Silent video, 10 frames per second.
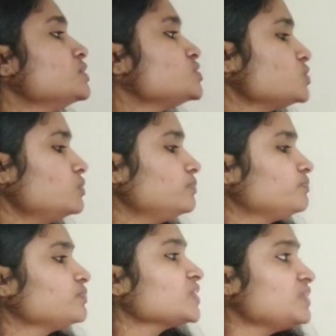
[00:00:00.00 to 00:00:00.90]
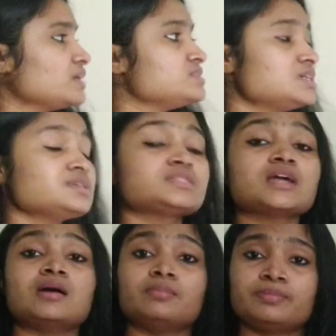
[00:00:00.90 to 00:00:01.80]
So we have just
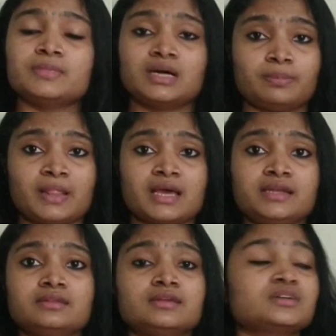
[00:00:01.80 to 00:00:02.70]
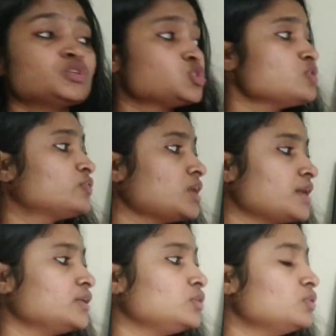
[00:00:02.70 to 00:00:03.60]
applied the Kirchhoff
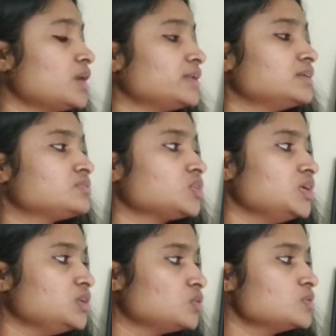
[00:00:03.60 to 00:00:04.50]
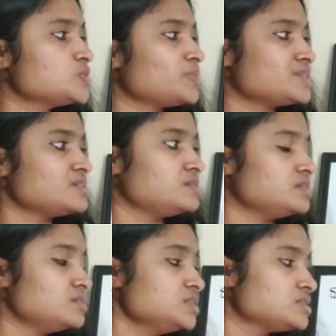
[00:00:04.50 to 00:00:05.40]
current law at the three nodes present
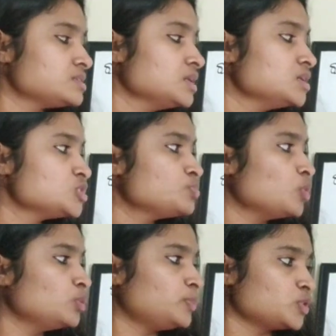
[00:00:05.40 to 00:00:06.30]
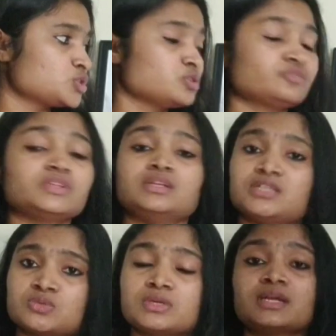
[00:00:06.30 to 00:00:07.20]
in this small portion of the
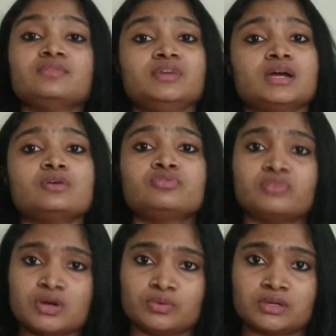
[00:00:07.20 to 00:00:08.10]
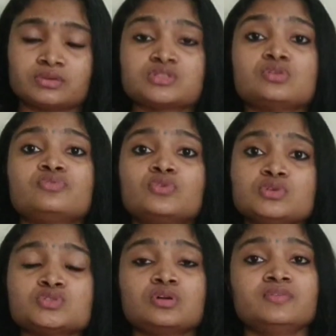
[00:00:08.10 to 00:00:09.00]
network and we have found out. So
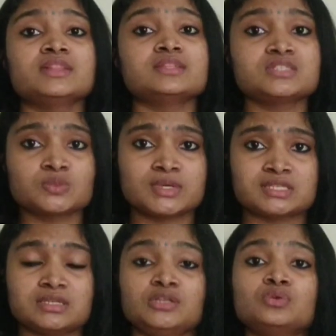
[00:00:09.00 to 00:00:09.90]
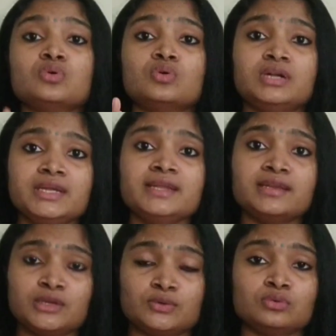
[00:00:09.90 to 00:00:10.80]
for solving this question, you only
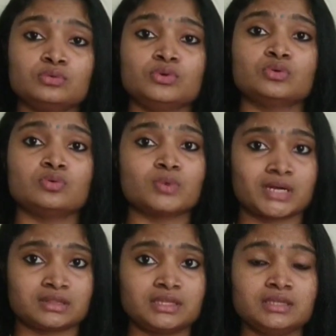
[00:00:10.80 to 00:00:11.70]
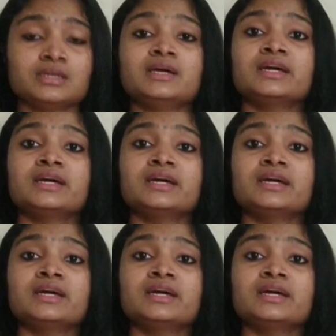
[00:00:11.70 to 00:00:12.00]
need to know one thing,